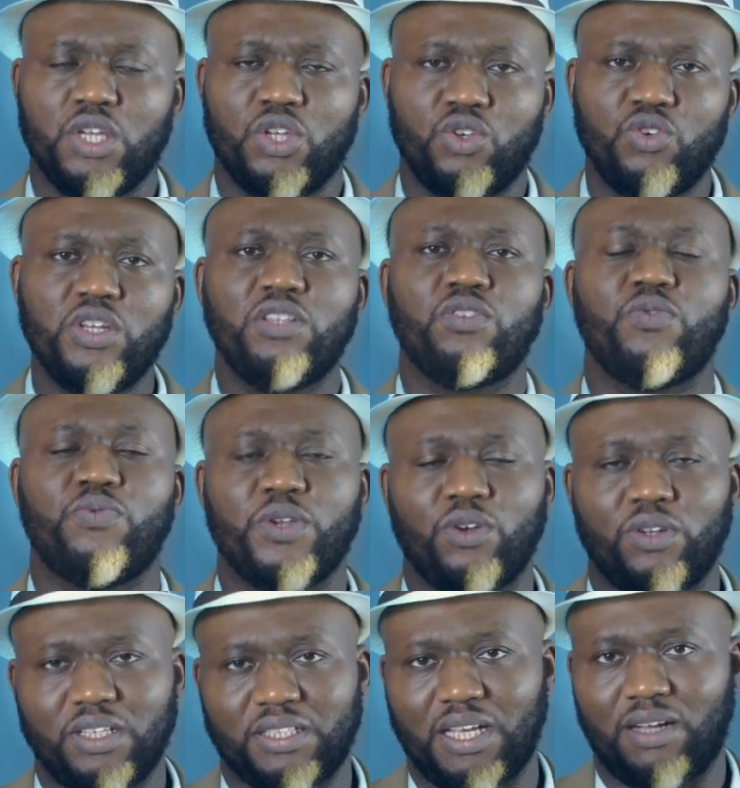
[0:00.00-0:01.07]
You need to figure
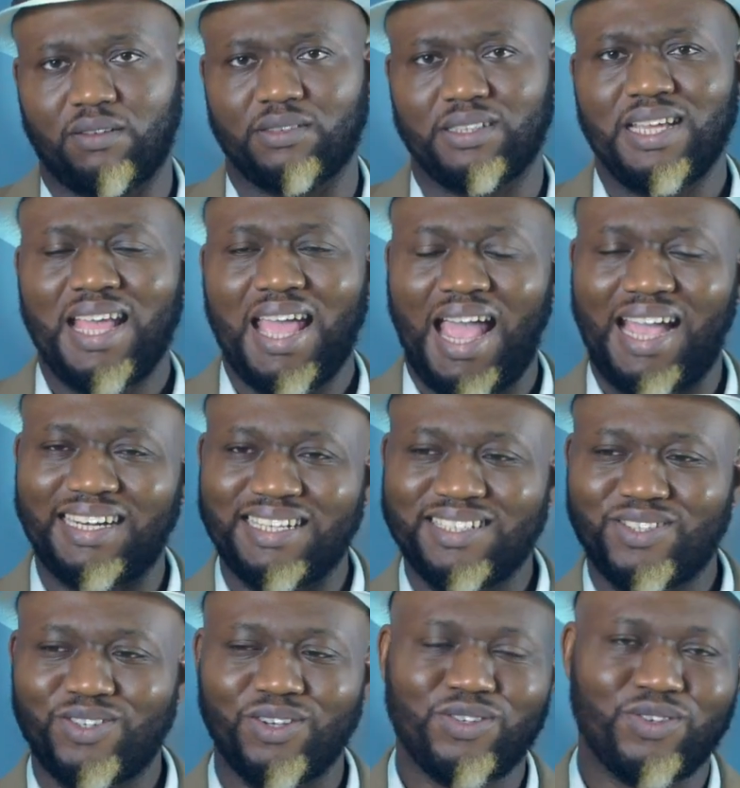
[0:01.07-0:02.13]
this out and
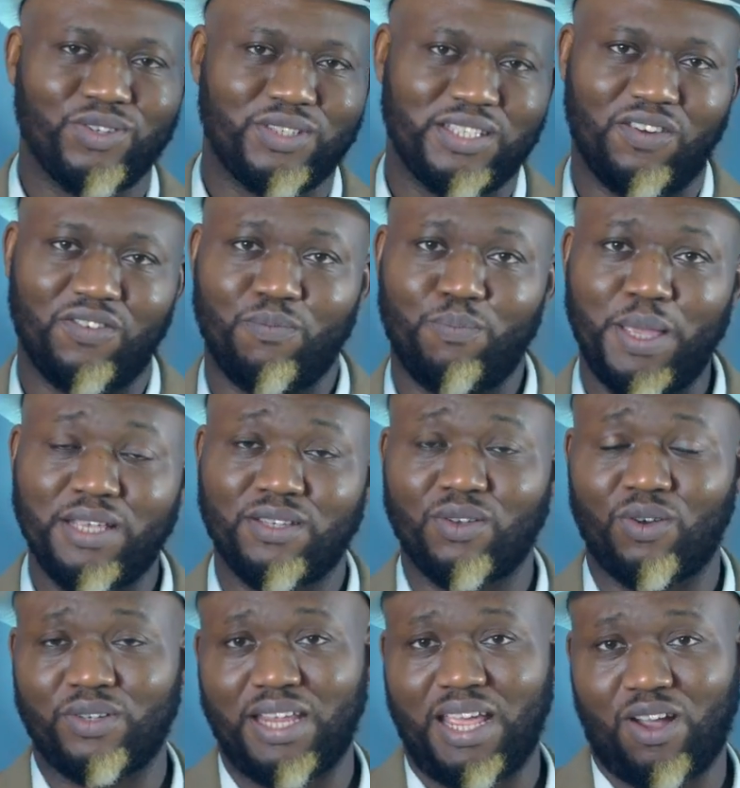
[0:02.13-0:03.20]
adjust yourself
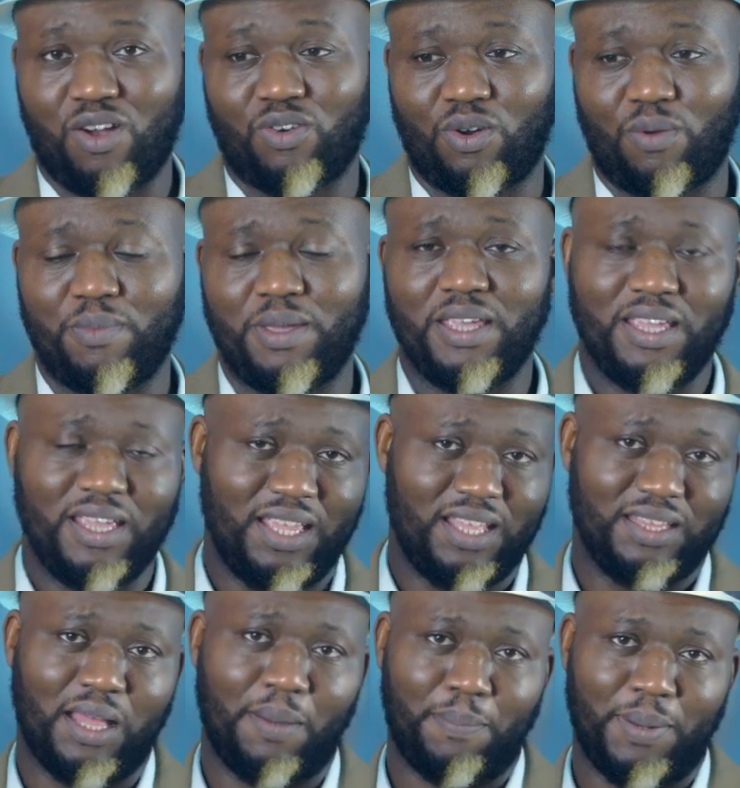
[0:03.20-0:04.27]
based on the economy
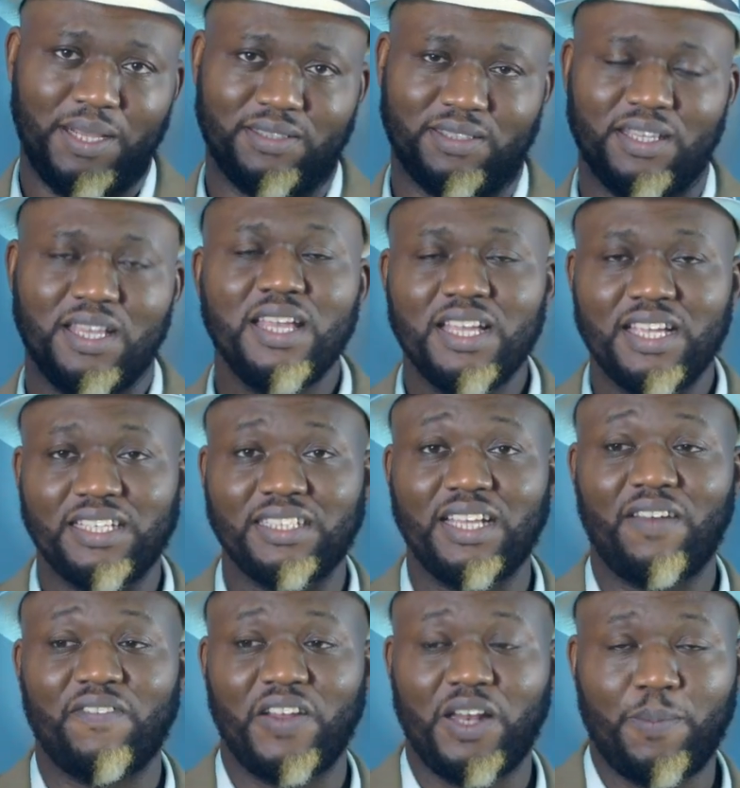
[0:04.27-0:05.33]
in that place. Is
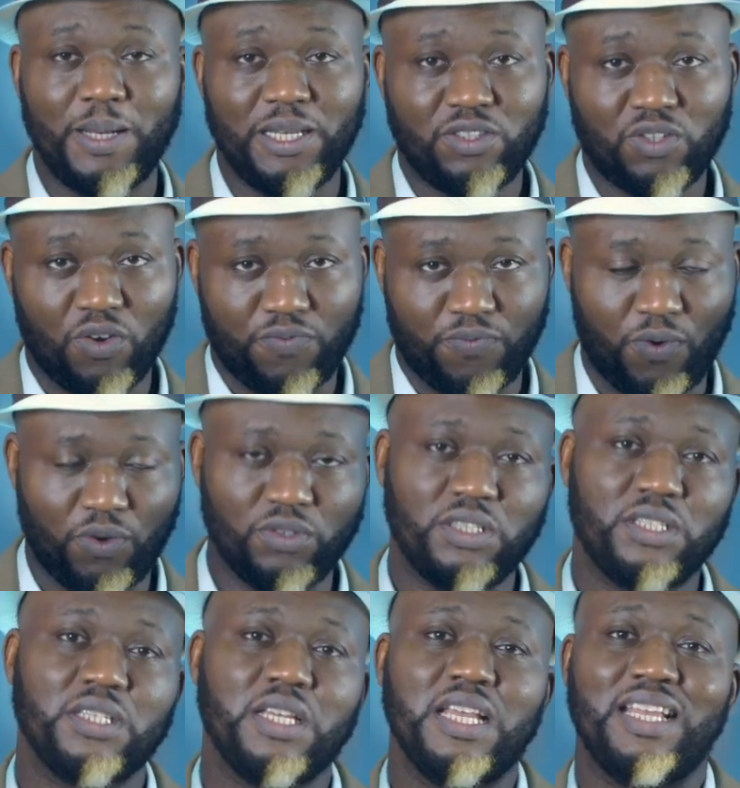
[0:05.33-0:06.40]
there availability of
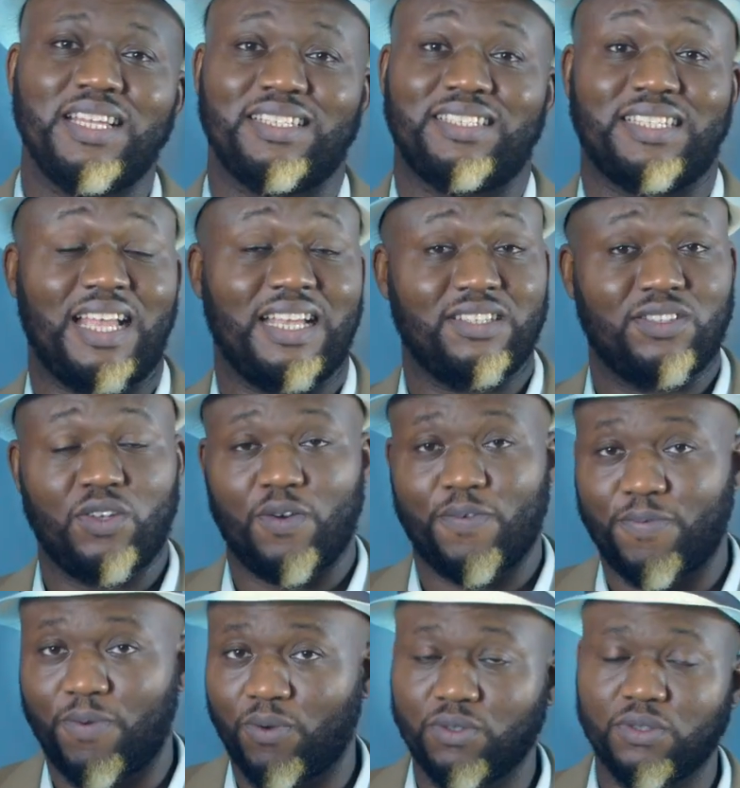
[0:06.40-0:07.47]
funds? Scarcity of
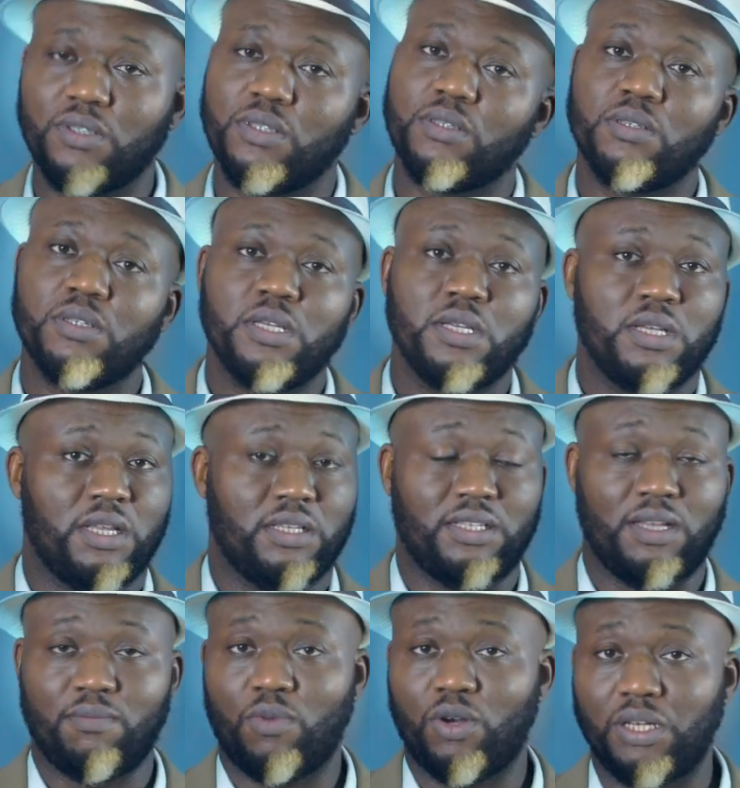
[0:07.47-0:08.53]
funds? Is
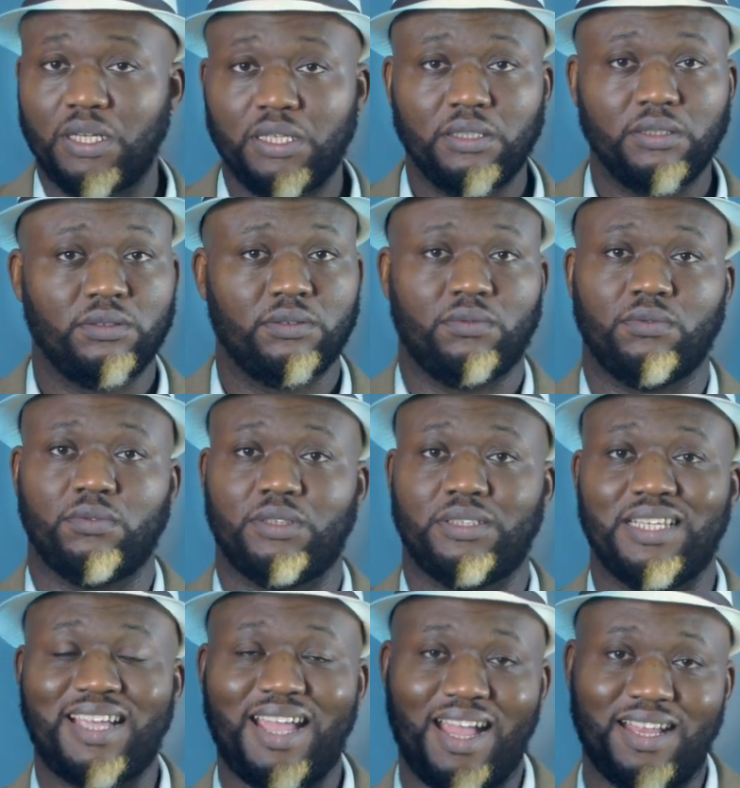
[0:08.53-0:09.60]
there money? Is
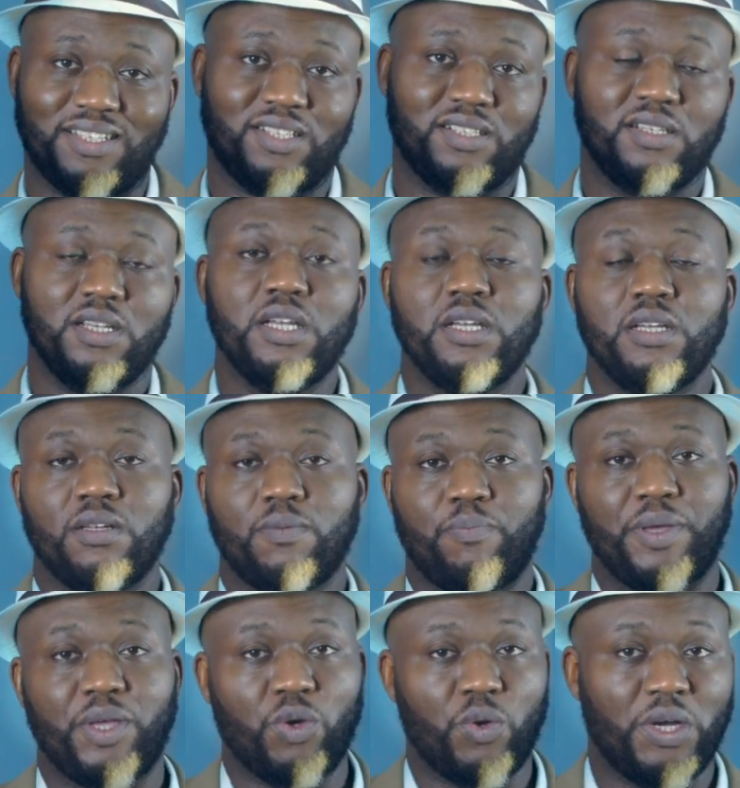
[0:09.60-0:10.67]
it cash?
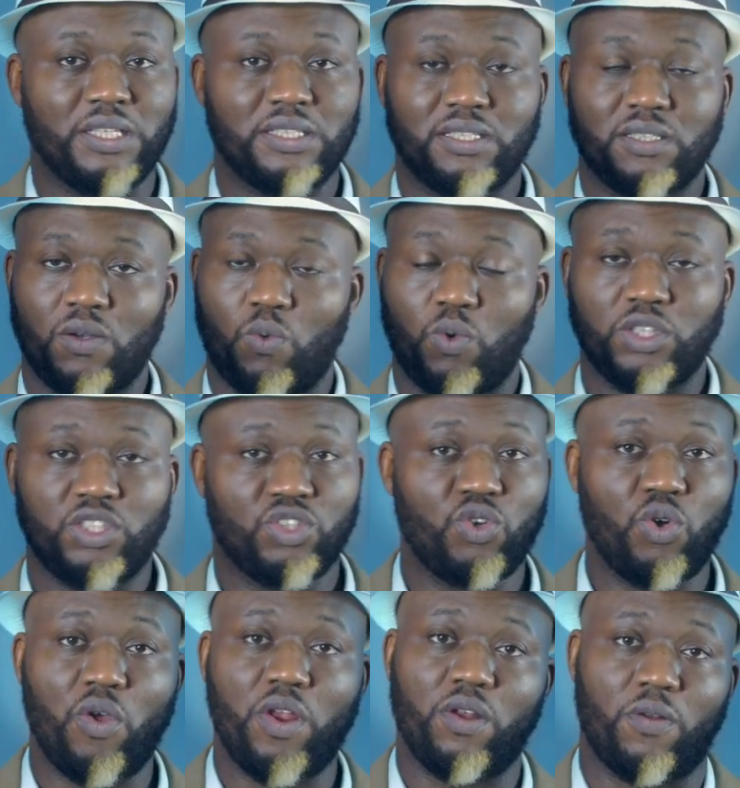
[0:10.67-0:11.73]
POS? What is
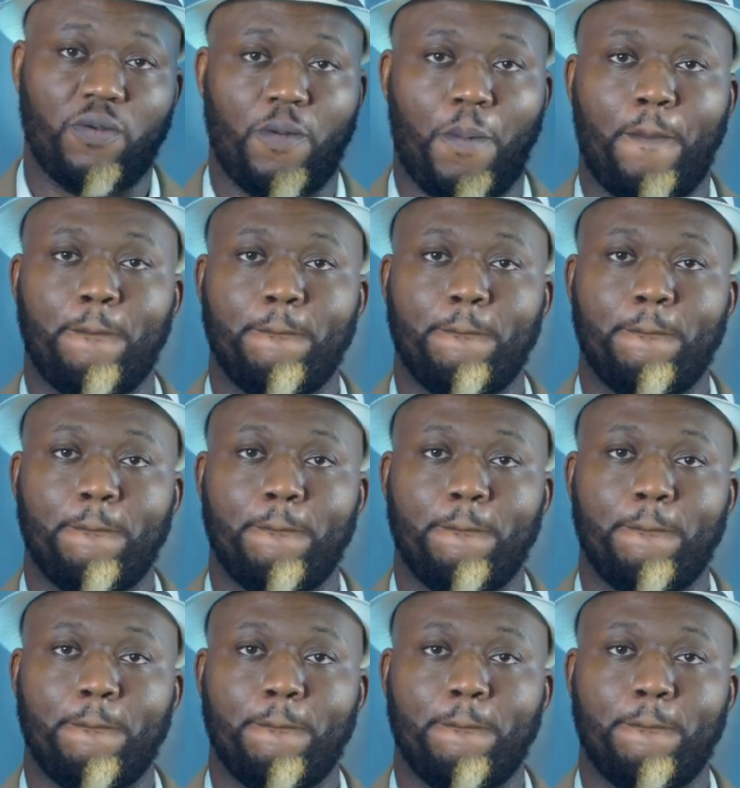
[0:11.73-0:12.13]
going on?